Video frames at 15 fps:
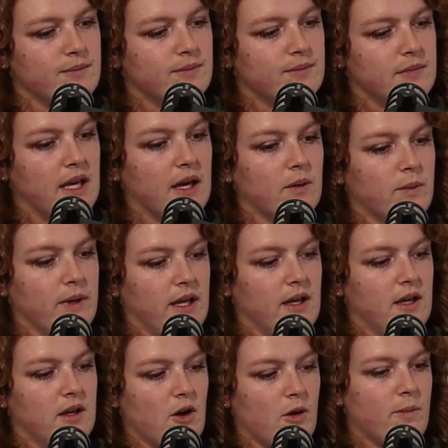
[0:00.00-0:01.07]
we
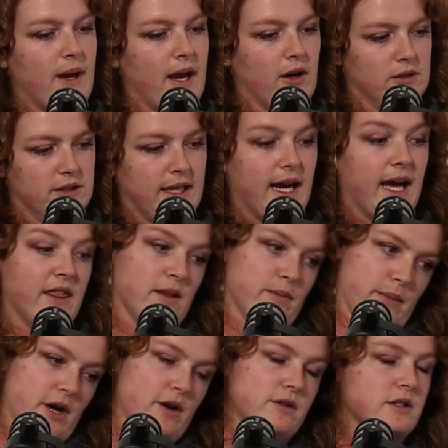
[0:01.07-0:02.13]
got back on the other
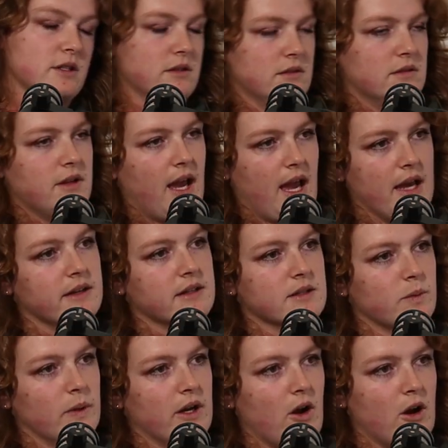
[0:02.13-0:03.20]
boat and
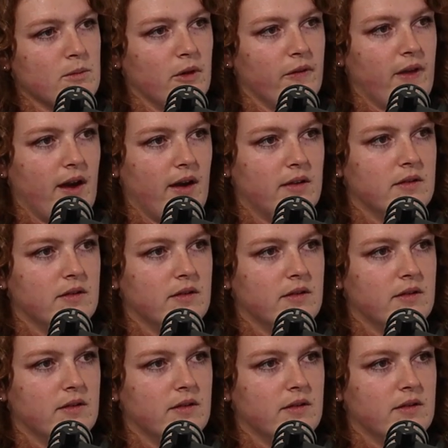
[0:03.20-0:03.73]
went home on that.